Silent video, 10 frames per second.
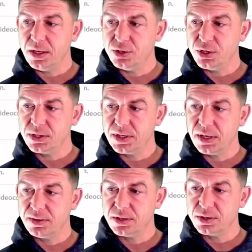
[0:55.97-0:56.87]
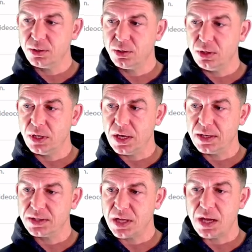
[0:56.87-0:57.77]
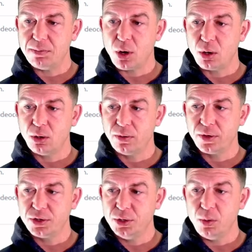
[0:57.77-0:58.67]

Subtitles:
just tick this little slide bar over to